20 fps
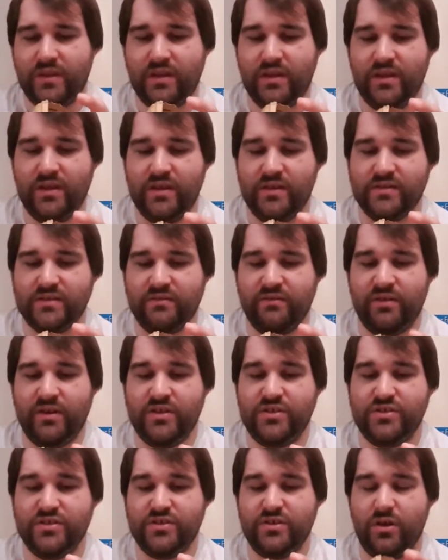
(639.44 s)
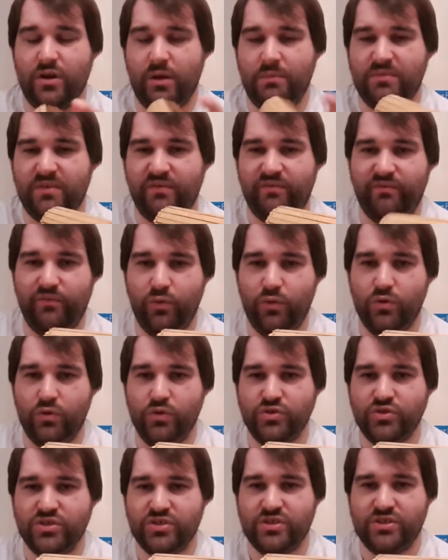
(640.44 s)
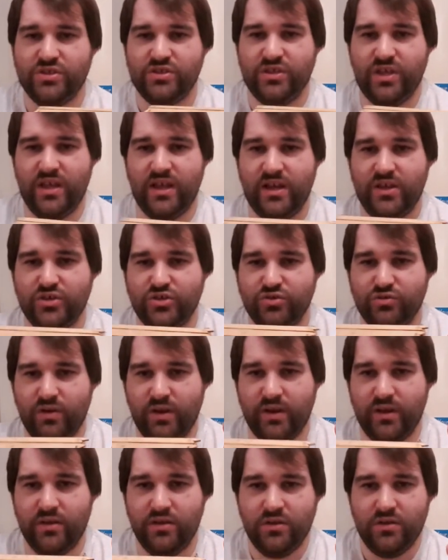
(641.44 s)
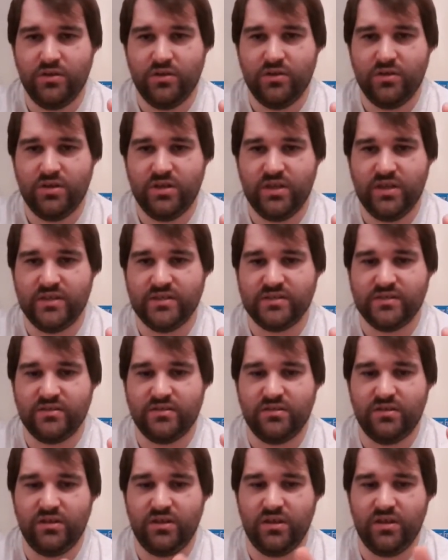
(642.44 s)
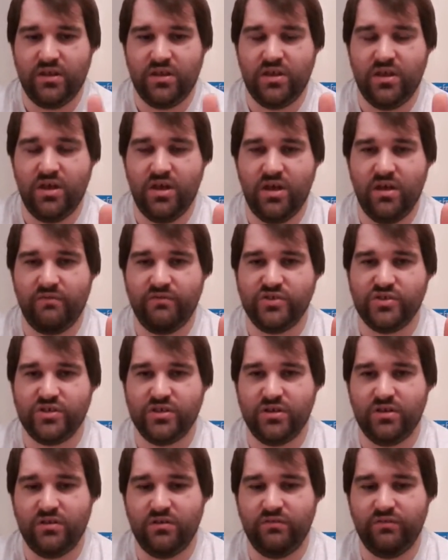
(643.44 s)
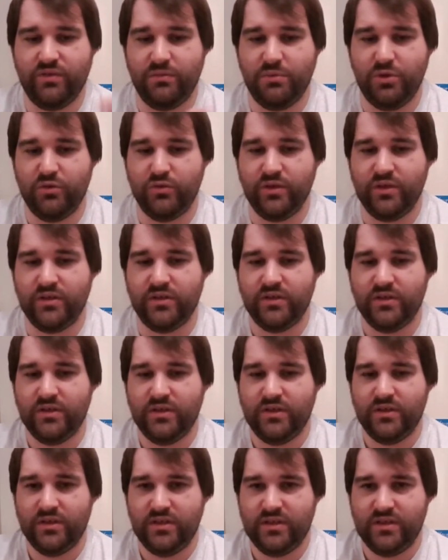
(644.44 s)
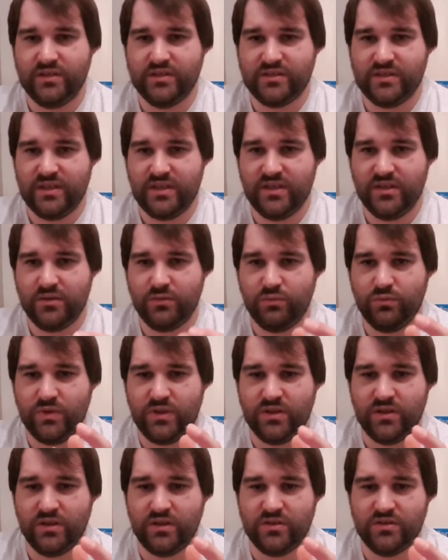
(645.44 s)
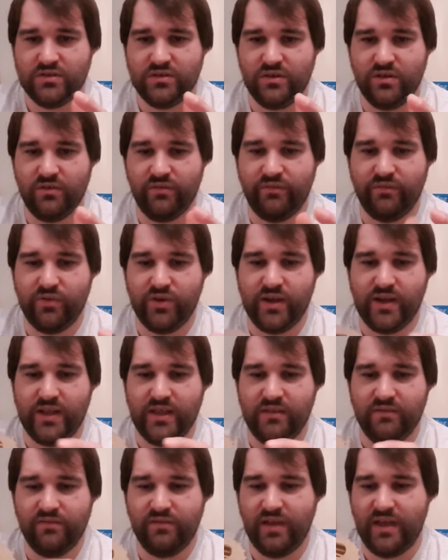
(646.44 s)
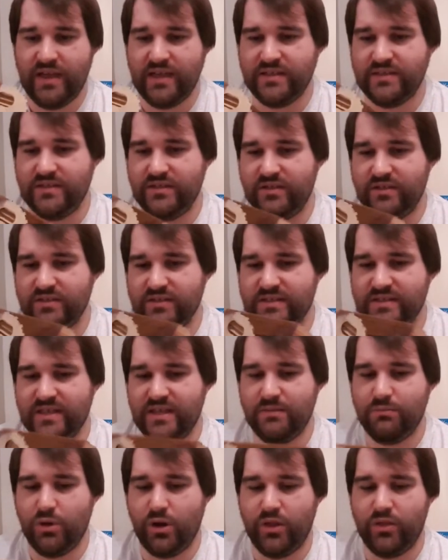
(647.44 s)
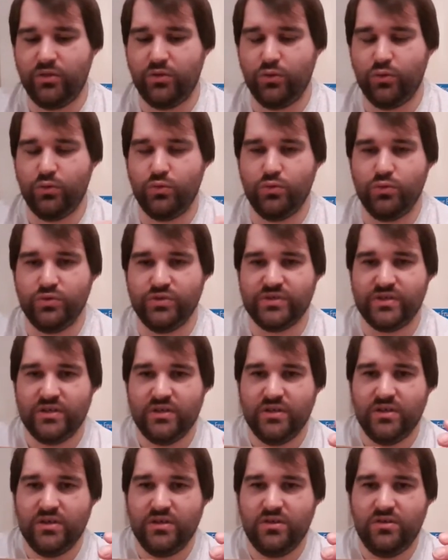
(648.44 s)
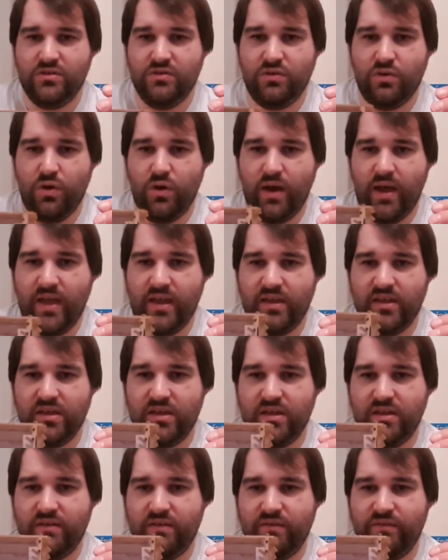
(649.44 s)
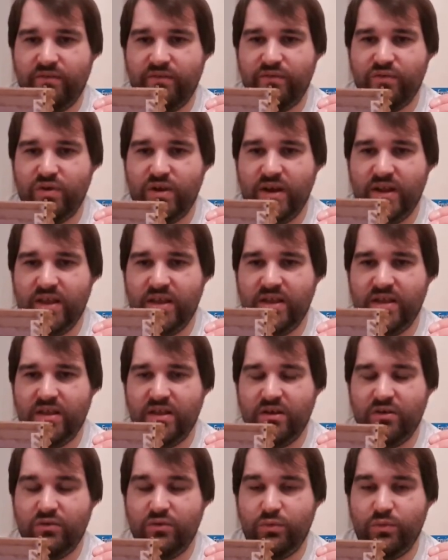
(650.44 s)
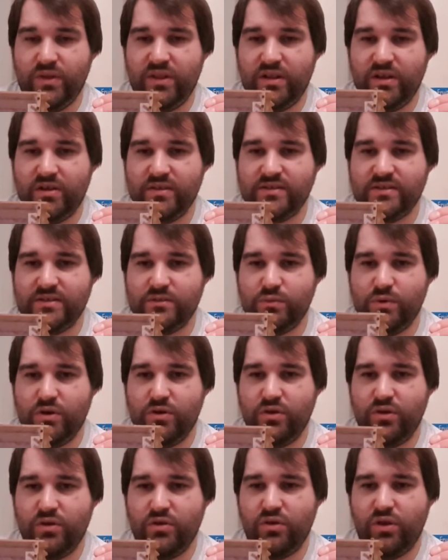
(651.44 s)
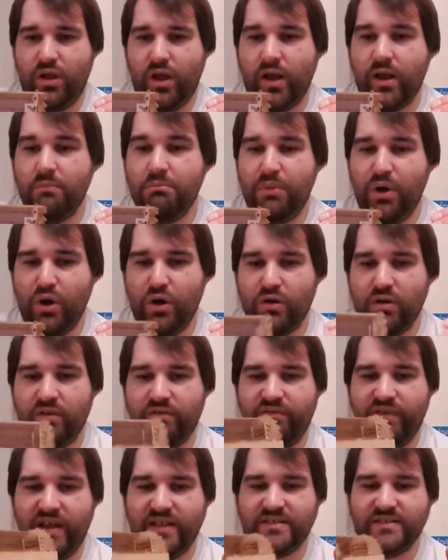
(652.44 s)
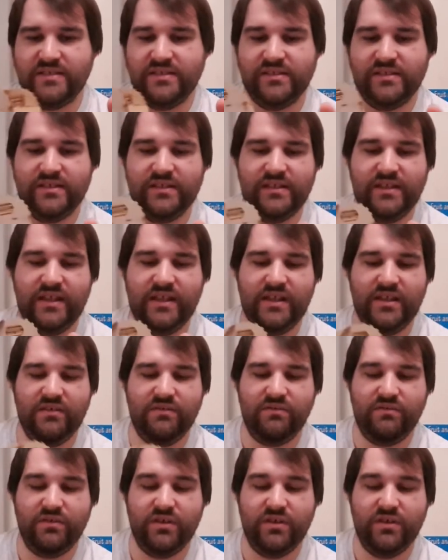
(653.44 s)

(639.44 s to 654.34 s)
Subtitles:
is, I've only just gone up to 4 just to illustrate, is the curvature of the building. You can see in the windows you've got a 3D effect, you can see by the doors you've got a 3D, or the windows as well, you've got like a bar effect underneath.